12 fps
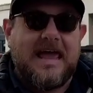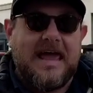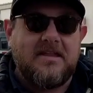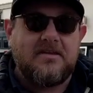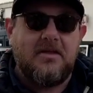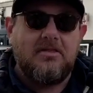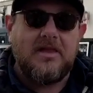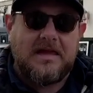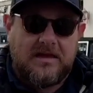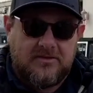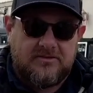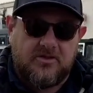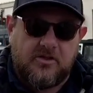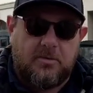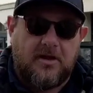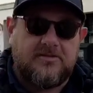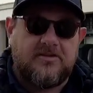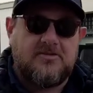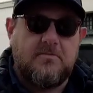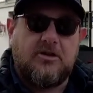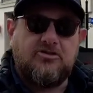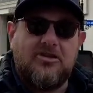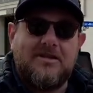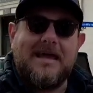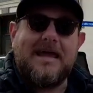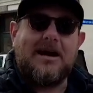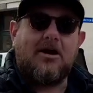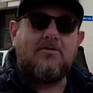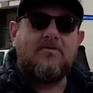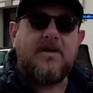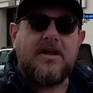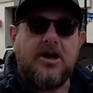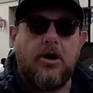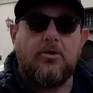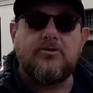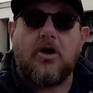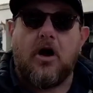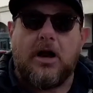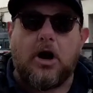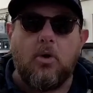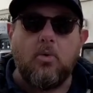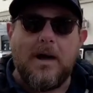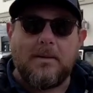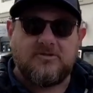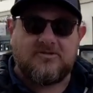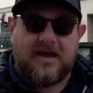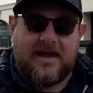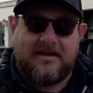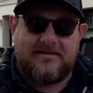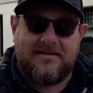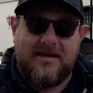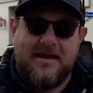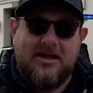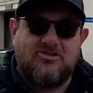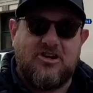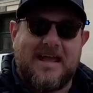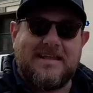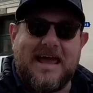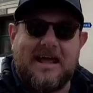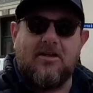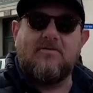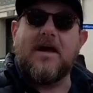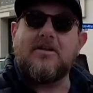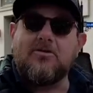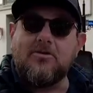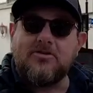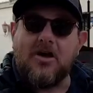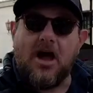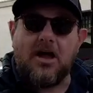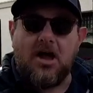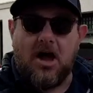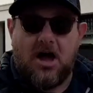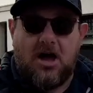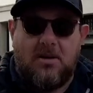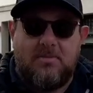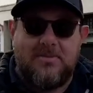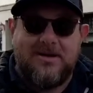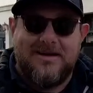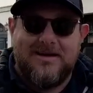and links to the places mentioned in our videos on our website, chadgallivanter.com.